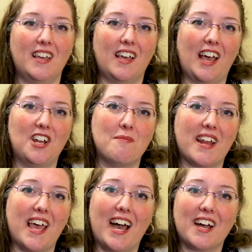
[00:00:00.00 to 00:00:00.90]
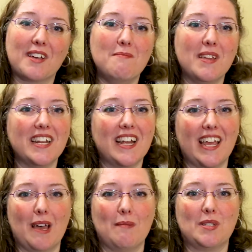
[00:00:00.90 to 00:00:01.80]
And no matter how committed I
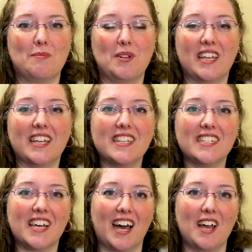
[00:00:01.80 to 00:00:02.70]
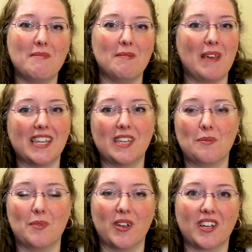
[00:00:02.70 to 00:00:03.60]
am to putting in the time and making
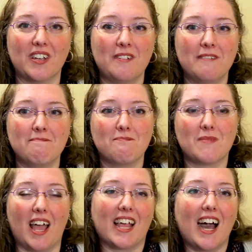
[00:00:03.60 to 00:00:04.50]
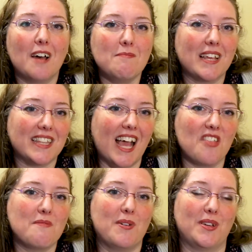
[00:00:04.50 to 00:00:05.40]
it work, I can't make the
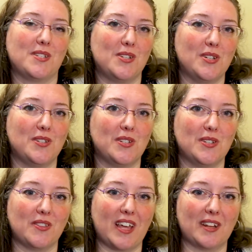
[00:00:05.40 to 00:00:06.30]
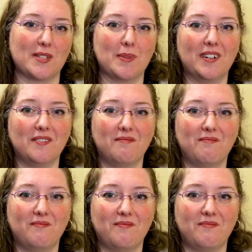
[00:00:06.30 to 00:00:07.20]
other person choose to do that as well.
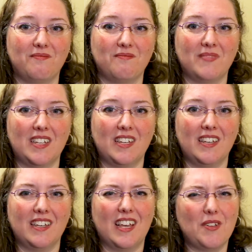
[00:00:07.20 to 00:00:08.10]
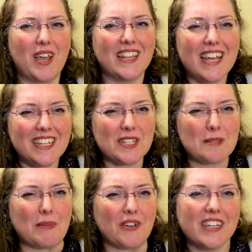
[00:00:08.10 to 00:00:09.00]
Have you had that
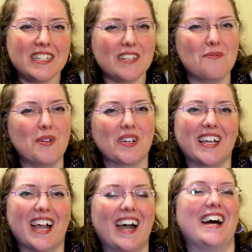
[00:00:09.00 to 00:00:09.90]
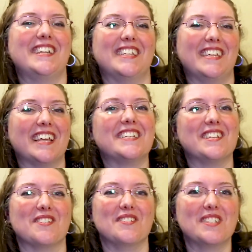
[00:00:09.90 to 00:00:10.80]
experience of working hard to get to
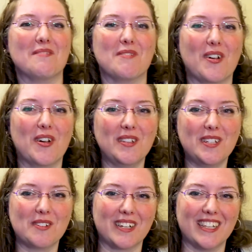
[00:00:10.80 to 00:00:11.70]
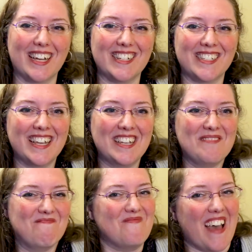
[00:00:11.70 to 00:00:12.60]
know someone only to realize
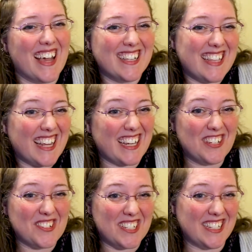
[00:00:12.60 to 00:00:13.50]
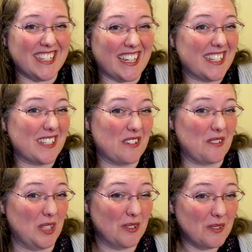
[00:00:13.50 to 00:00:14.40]
they aren't that interested in getting to know
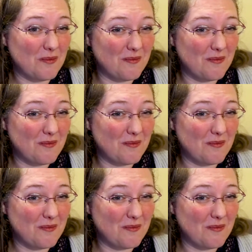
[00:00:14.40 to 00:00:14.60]
you?